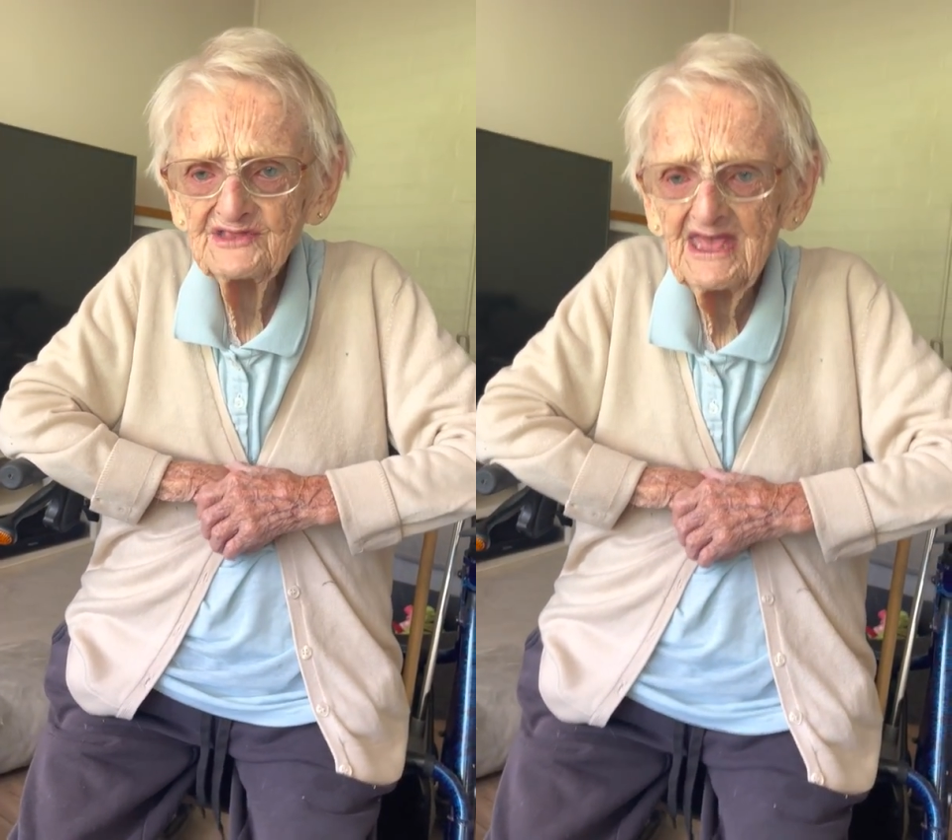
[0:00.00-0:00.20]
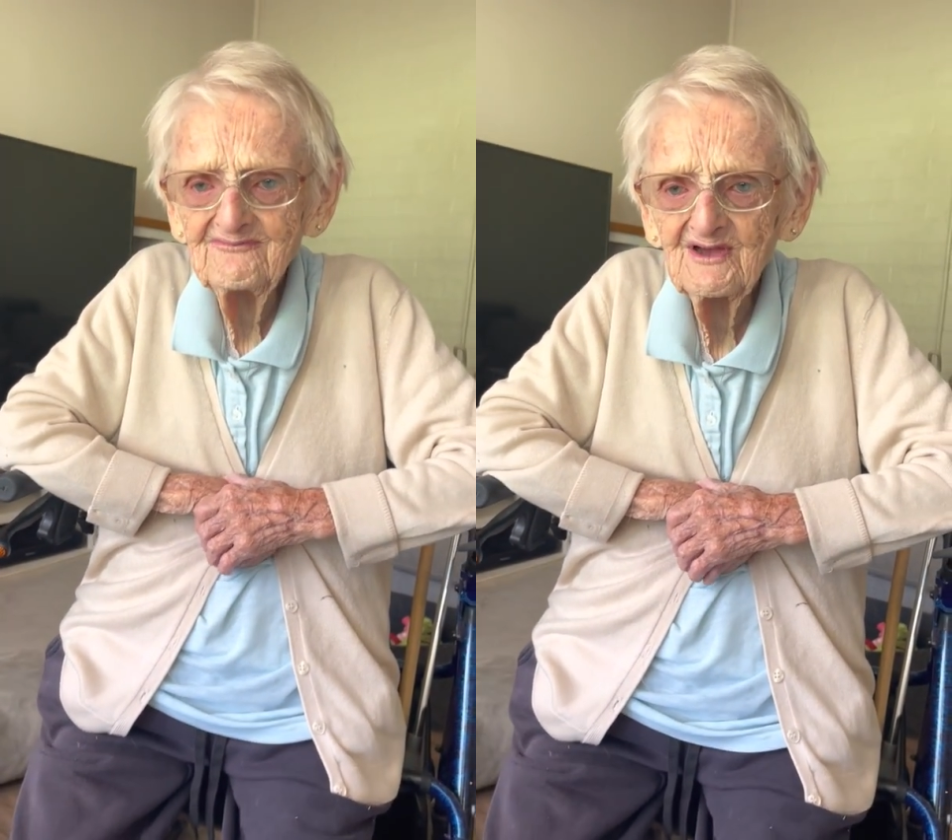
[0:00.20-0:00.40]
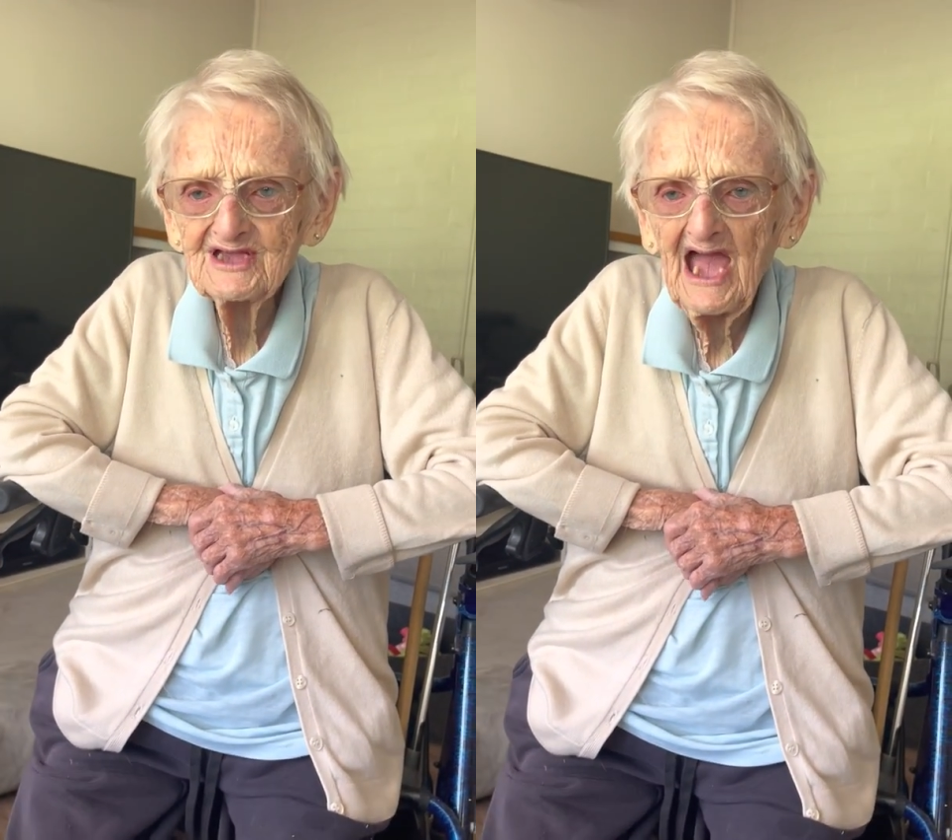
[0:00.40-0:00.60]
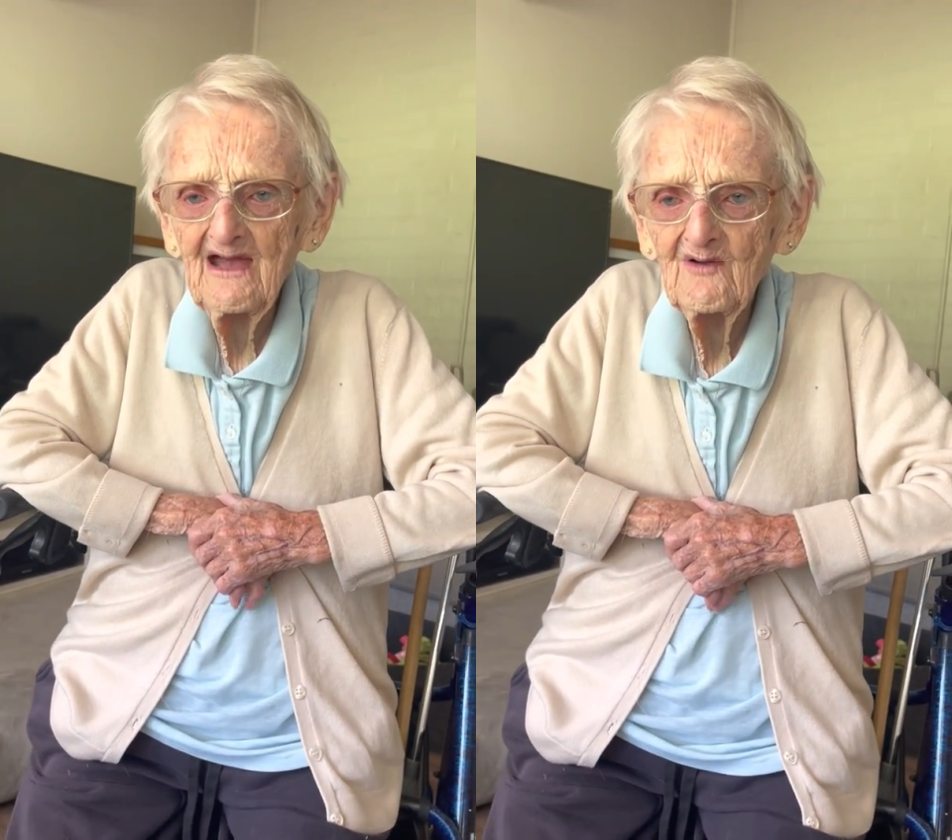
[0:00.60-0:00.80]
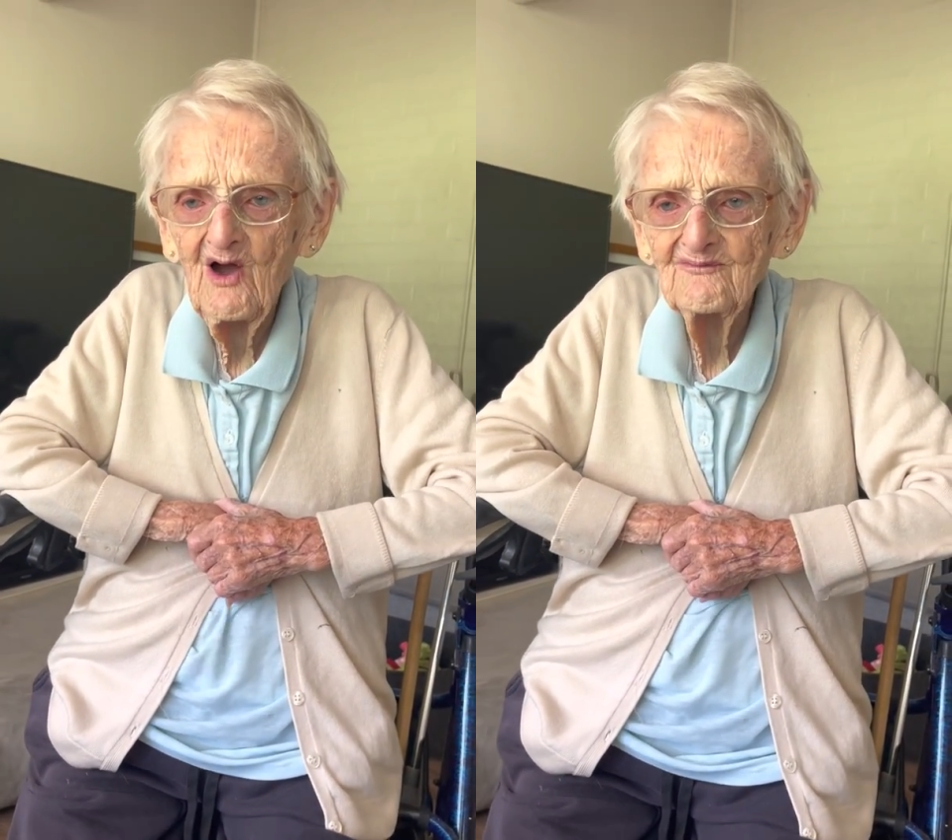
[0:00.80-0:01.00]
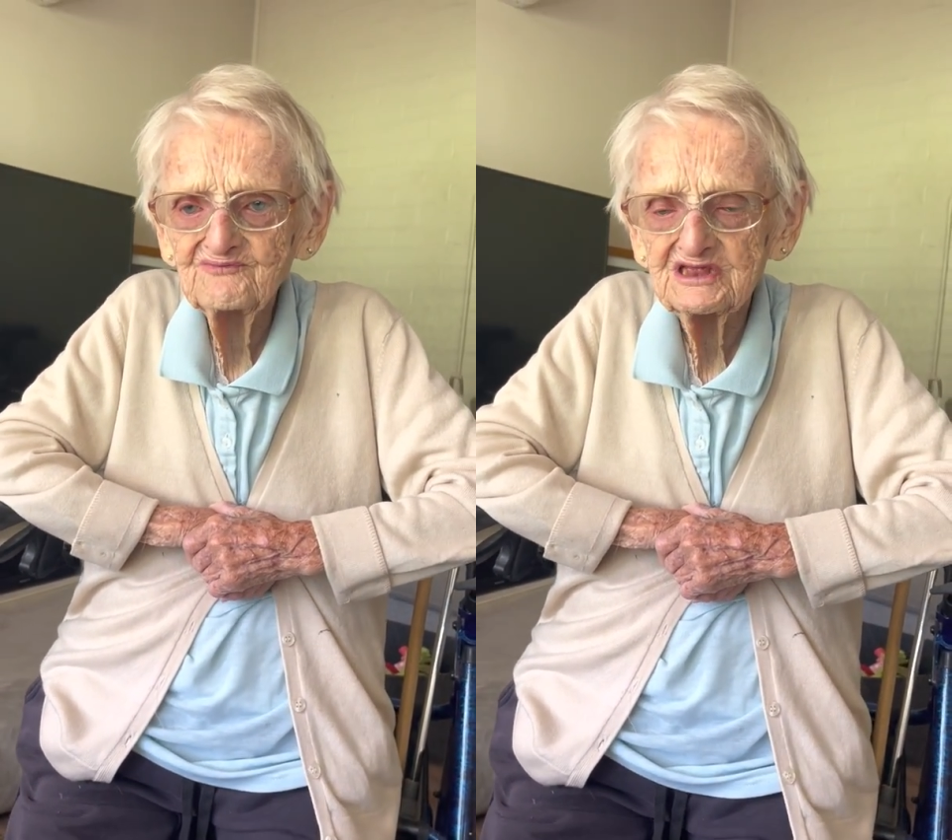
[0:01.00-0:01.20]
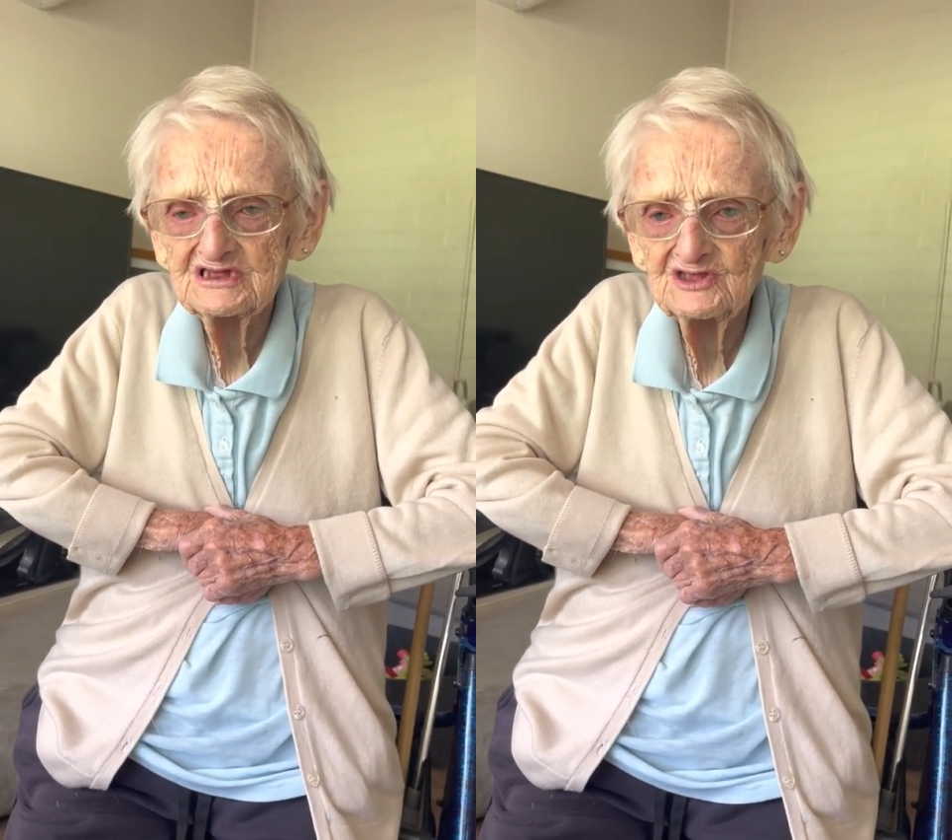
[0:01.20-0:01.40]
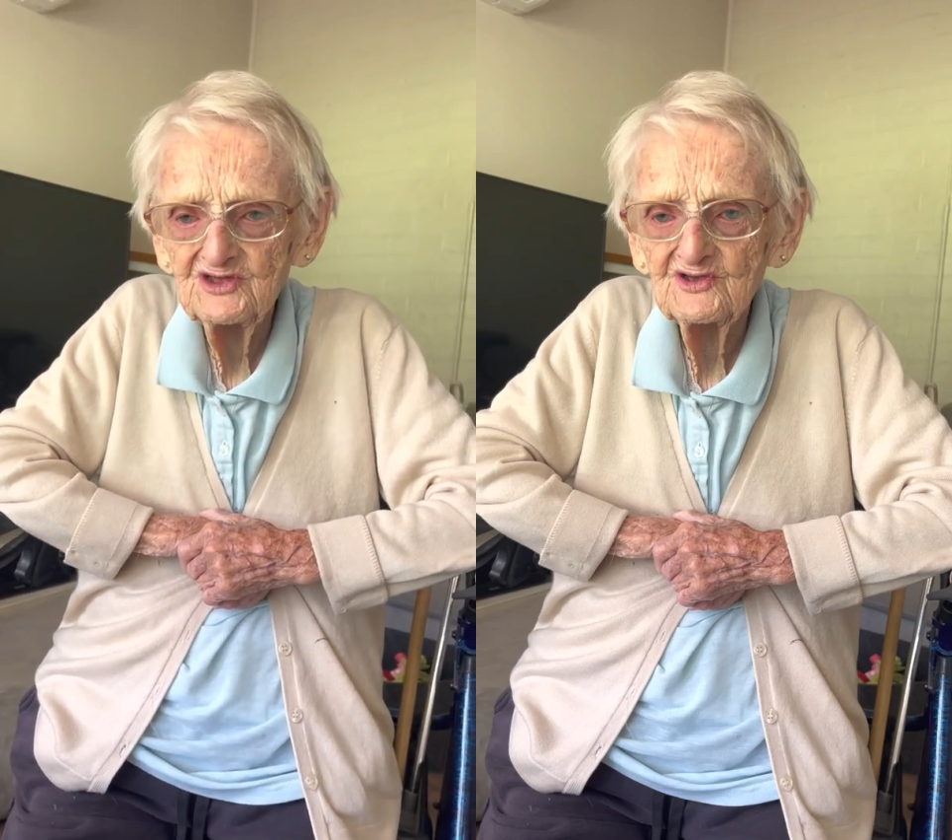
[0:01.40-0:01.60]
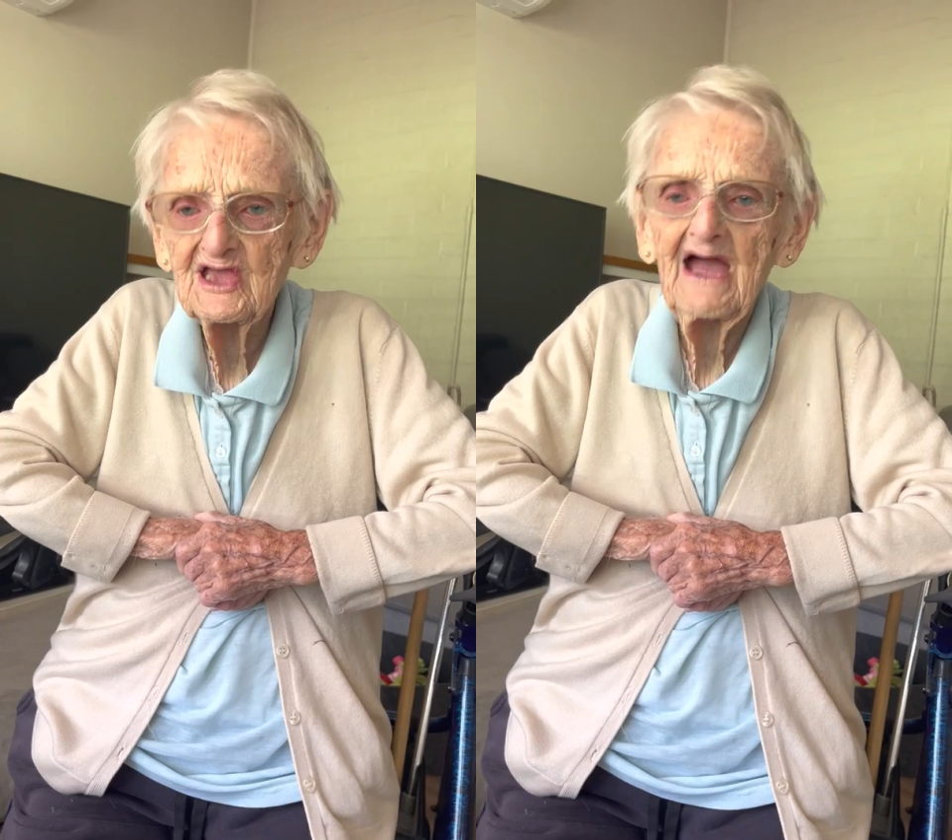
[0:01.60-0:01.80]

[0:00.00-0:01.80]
never go off till you